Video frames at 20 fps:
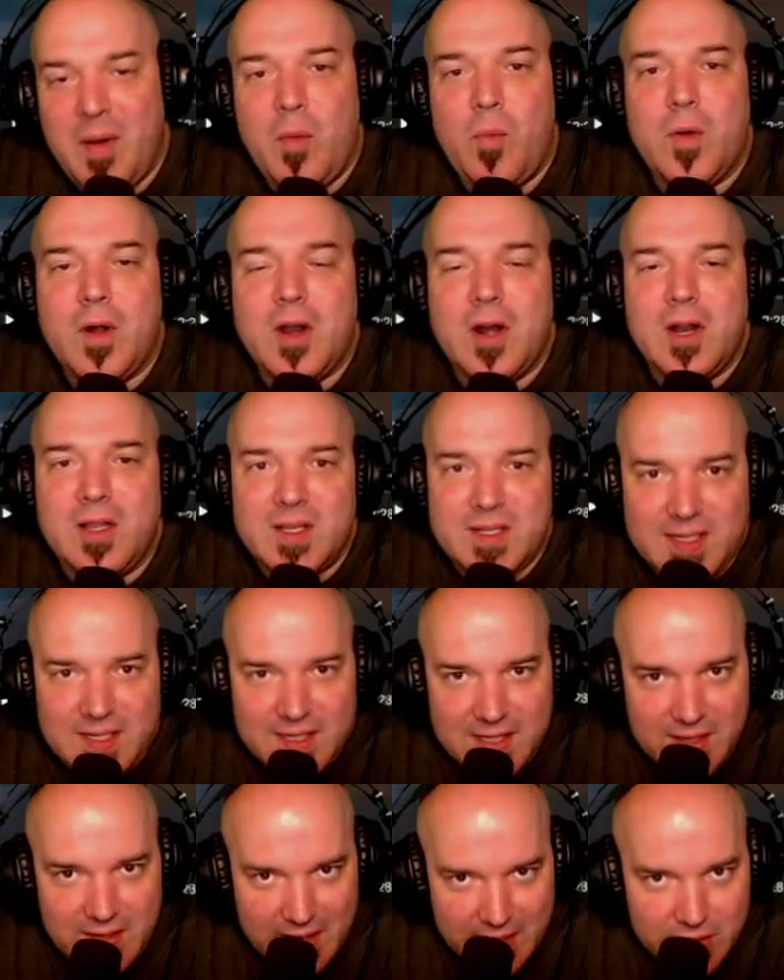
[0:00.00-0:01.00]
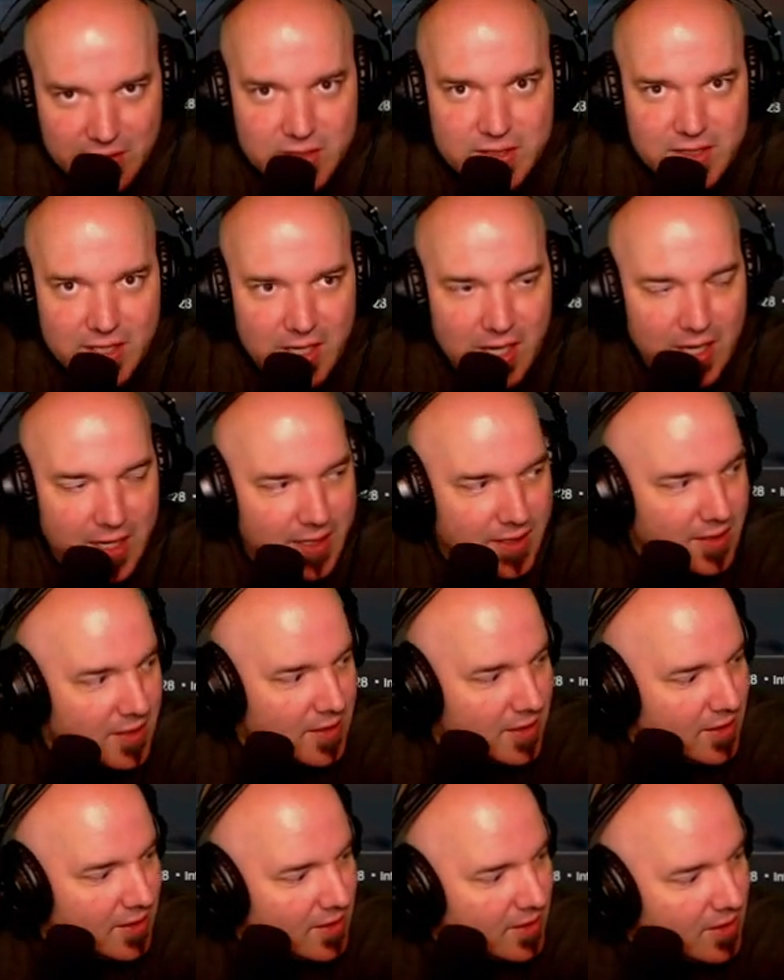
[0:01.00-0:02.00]
but we're going to listen to theirs tonight.
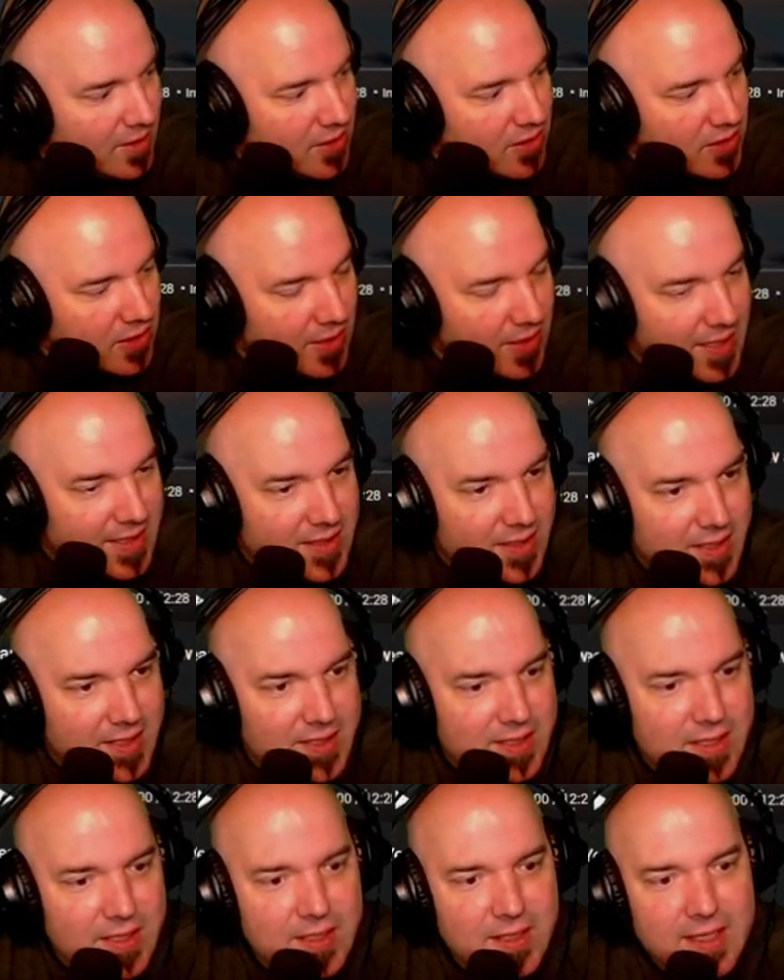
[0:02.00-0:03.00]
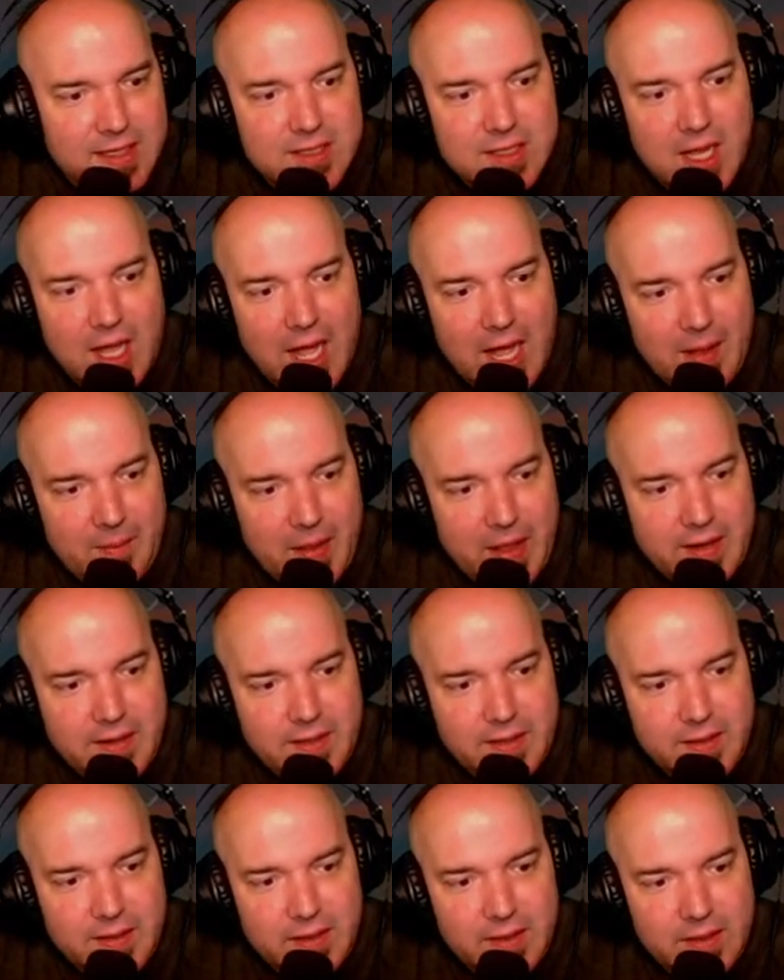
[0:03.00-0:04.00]
So let's listen. Let's
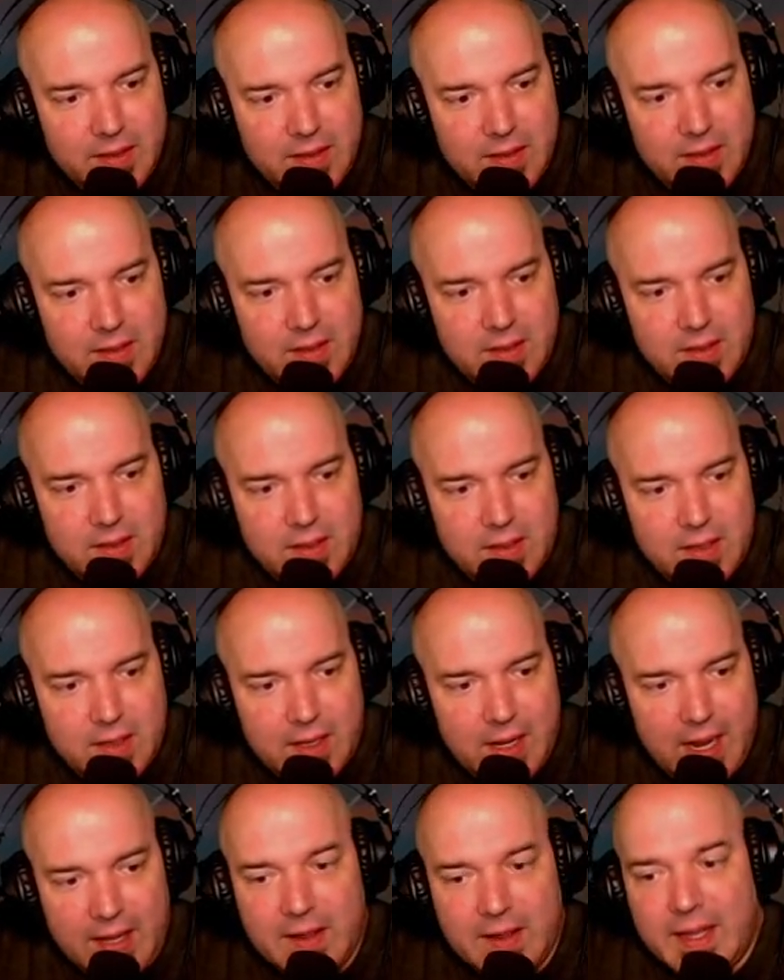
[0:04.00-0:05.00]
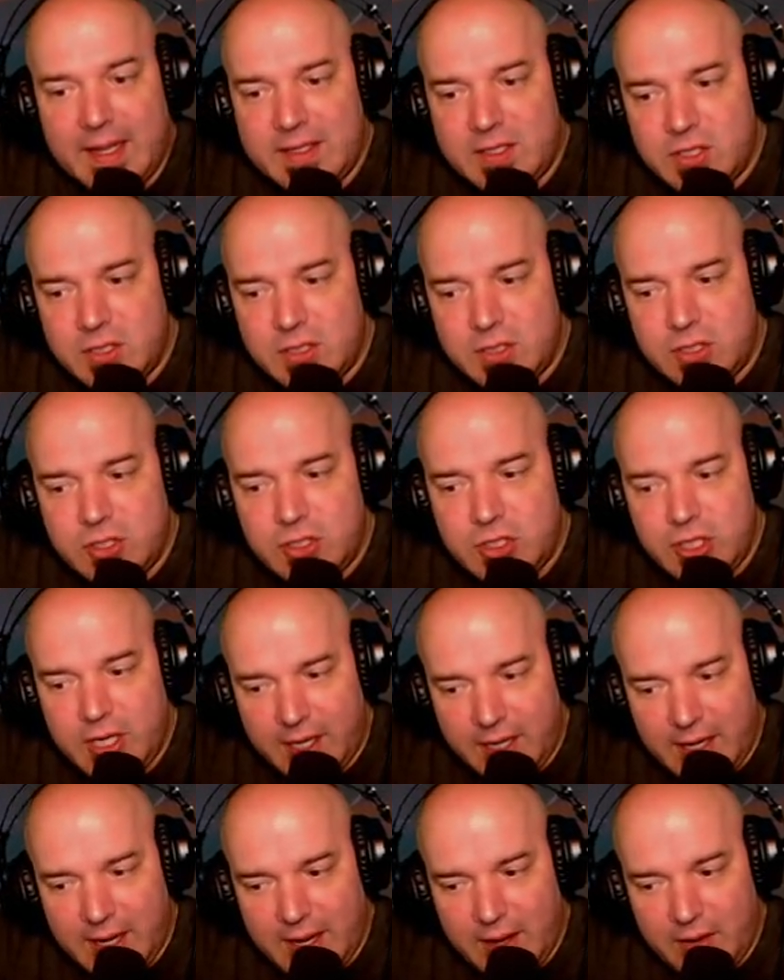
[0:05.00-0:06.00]
comment, and let's check it